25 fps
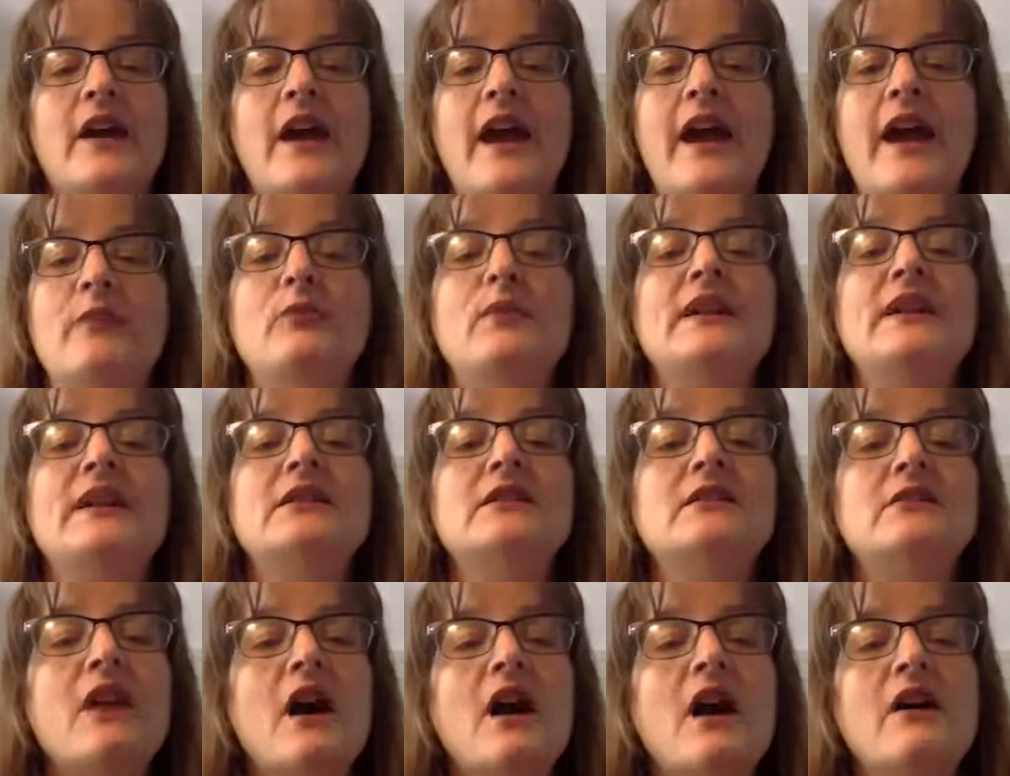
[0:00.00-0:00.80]
And we
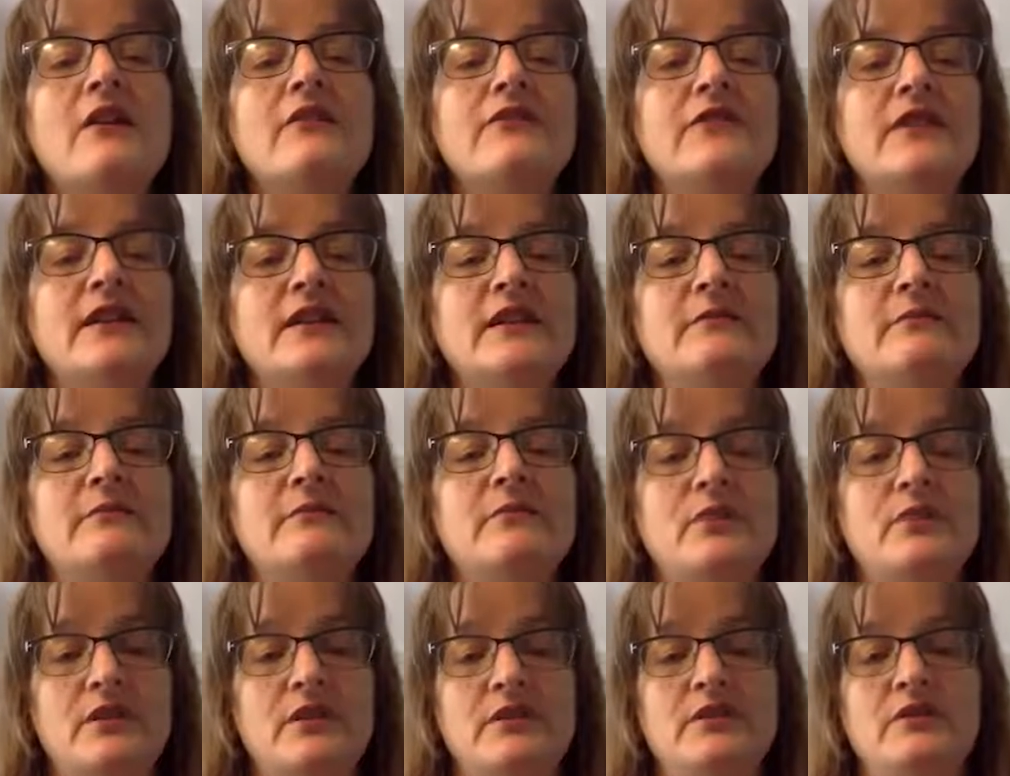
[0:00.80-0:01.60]
love
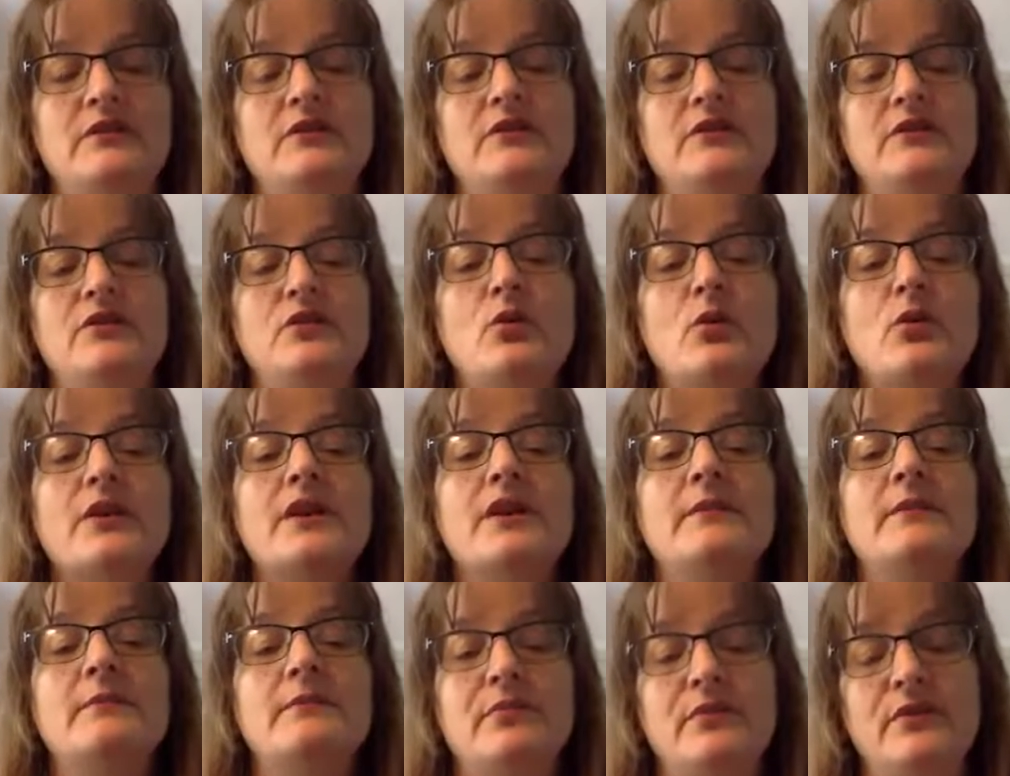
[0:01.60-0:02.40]
input, your
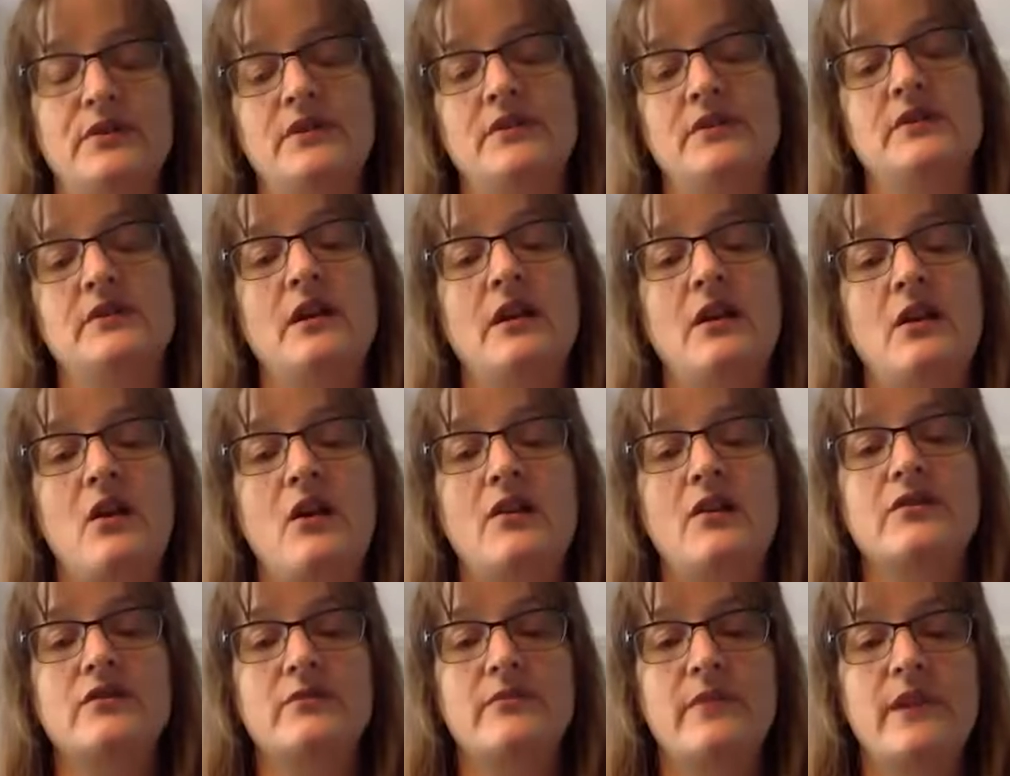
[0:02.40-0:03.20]
input
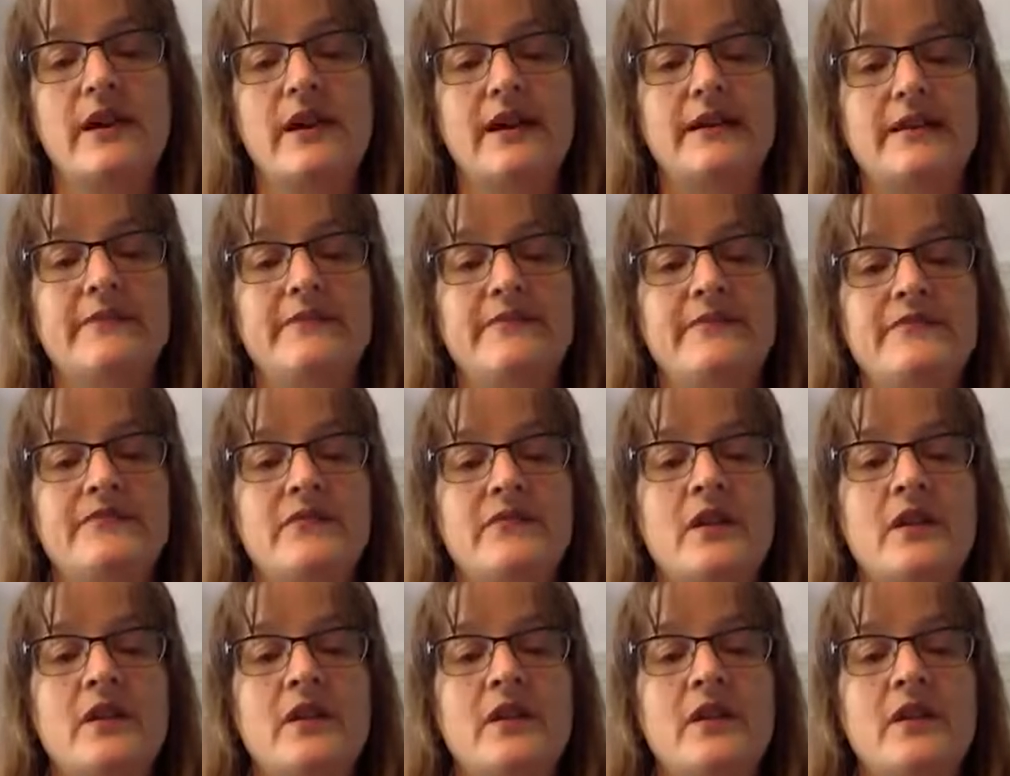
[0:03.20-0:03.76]
along the way.